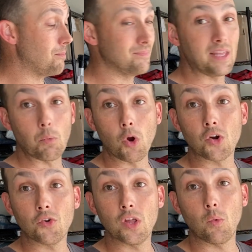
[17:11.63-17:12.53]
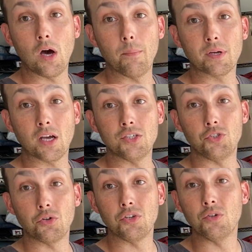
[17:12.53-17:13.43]
They work really well because
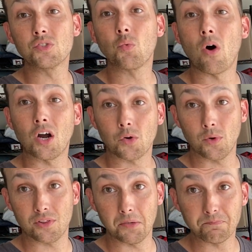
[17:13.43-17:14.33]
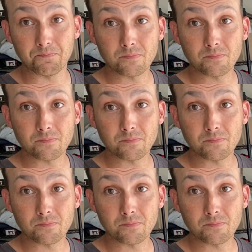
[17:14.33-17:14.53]
you can use water with it.